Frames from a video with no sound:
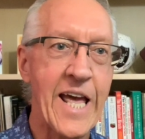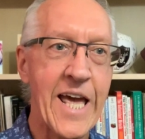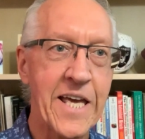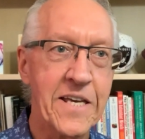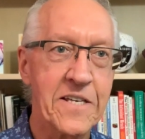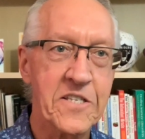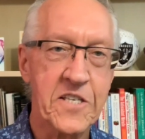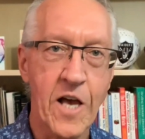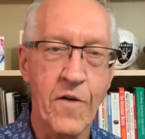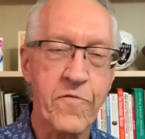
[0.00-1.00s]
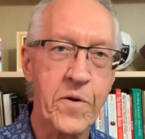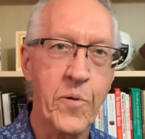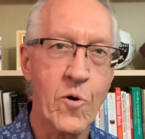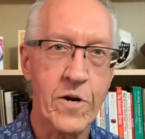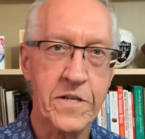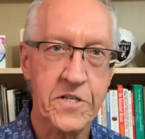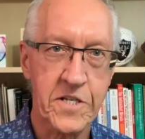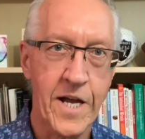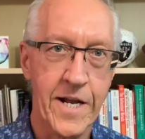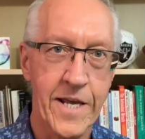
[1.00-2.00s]
a self-reported
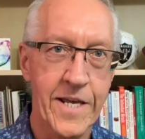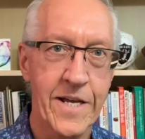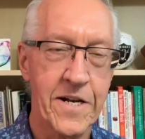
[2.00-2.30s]
study.